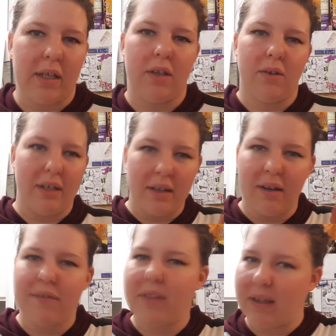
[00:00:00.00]
You need
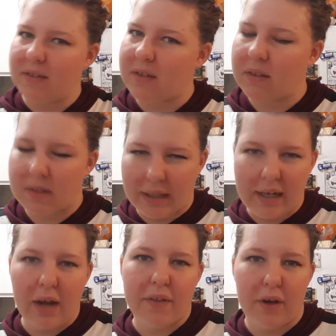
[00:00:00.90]
enough things to get
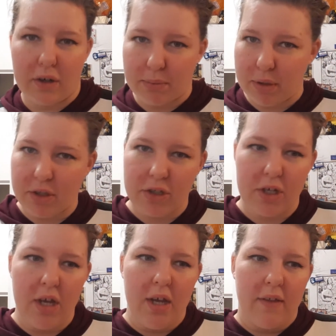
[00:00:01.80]
out there to push
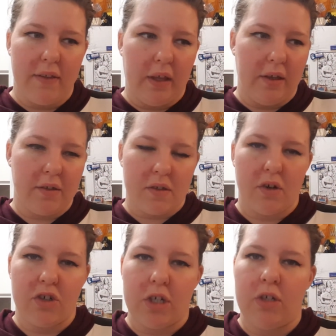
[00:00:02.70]
the
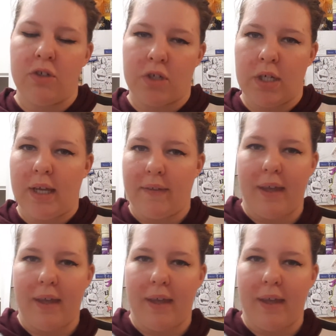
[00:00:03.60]
search engine and the